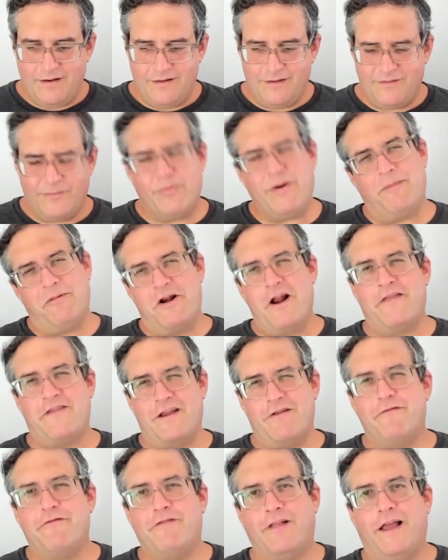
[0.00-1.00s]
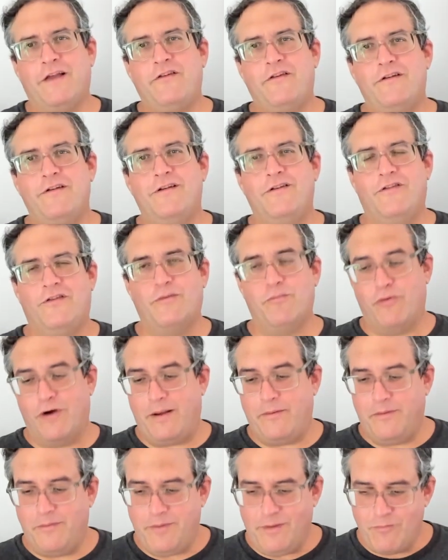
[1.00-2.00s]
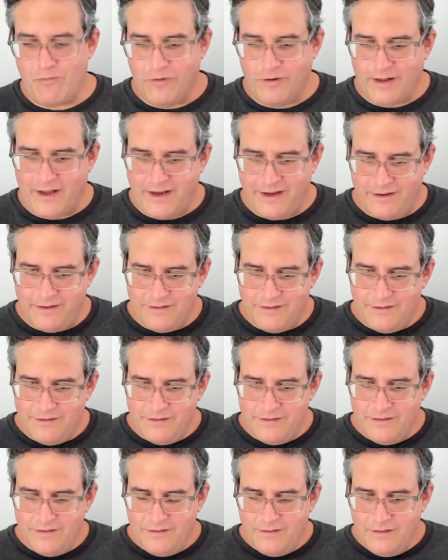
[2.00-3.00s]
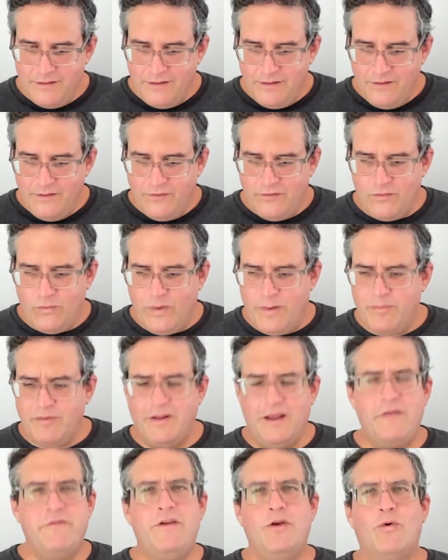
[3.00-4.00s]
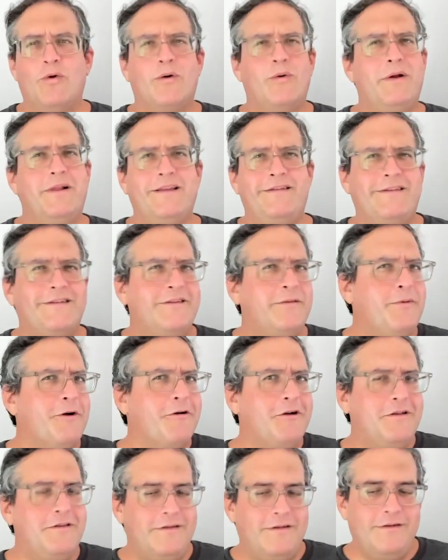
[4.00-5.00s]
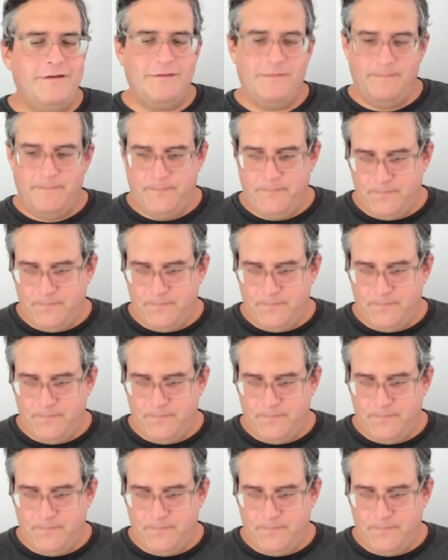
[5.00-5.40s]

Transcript: It's probably not the inflection. It should probably be more like, Should we believe you or Whitley's experiences?